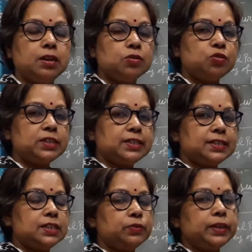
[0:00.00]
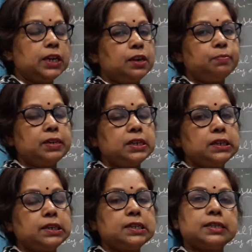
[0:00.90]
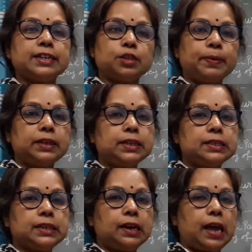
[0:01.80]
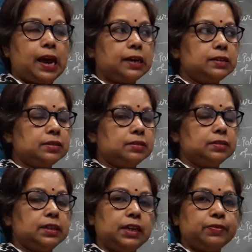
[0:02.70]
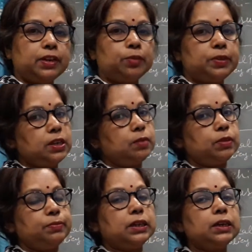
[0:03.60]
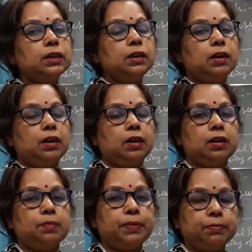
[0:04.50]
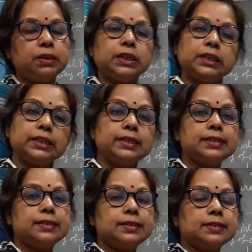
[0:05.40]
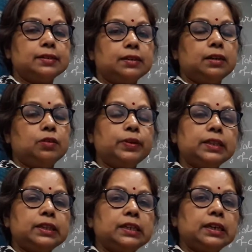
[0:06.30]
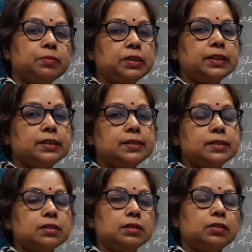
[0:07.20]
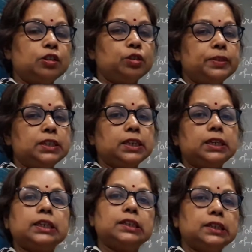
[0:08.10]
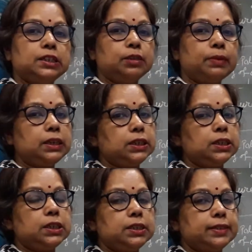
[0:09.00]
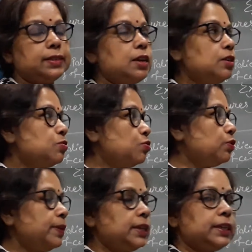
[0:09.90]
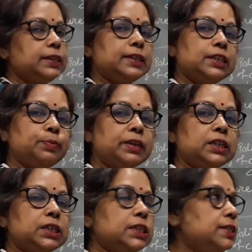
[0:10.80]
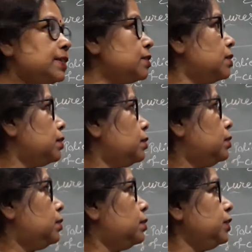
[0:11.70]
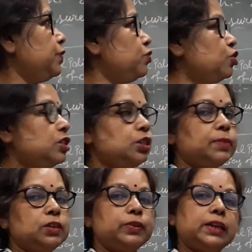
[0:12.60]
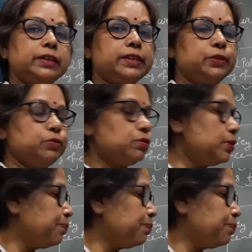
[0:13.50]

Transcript: So in such a way, government increase the expenditure, and the level of income of the public increases. When the income increases, automatically aggregate demand increases. So when aggregate demand increases, the deficient demand will reduce.